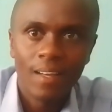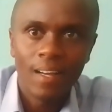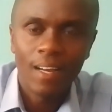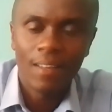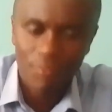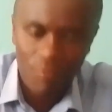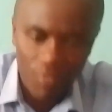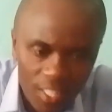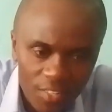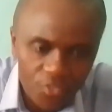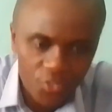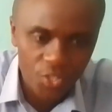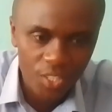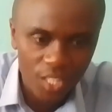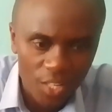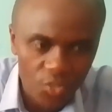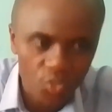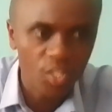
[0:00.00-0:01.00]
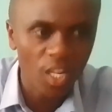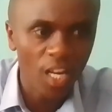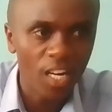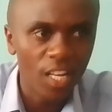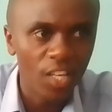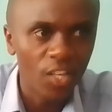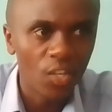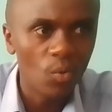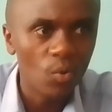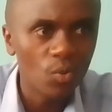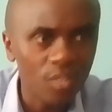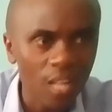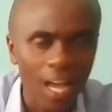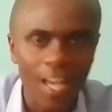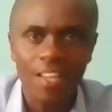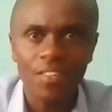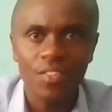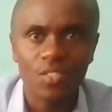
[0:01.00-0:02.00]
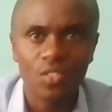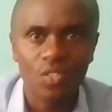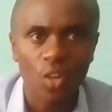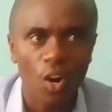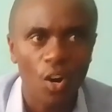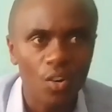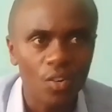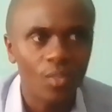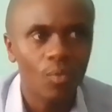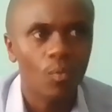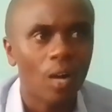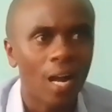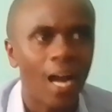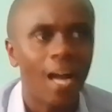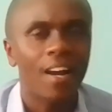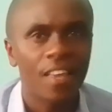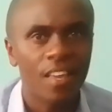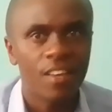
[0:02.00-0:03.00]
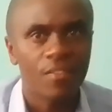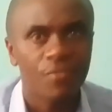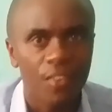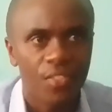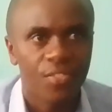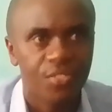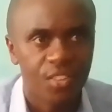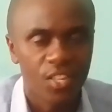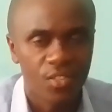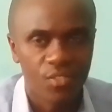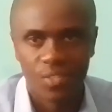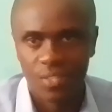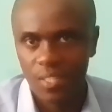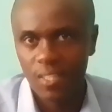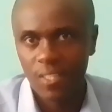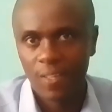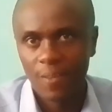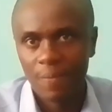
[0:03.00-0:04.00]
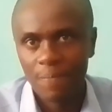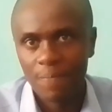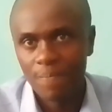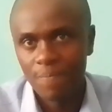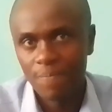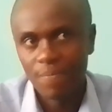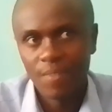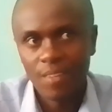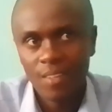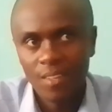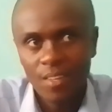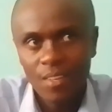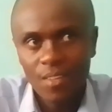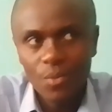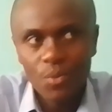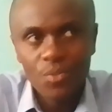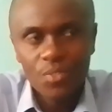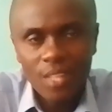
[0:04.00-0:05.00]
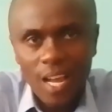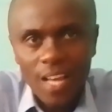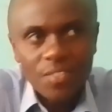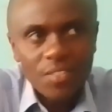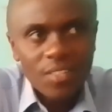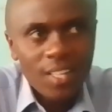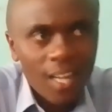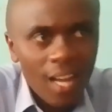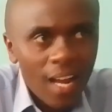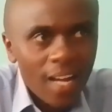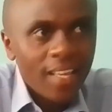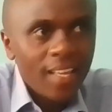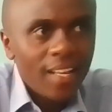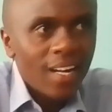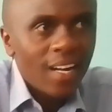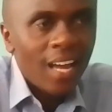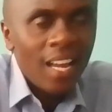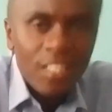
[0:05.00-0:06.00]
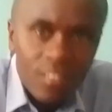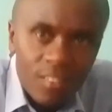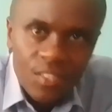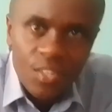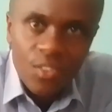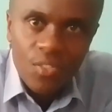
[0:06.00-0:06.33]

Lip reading: a very serious journey, you just don't carry heavy things. you just carry light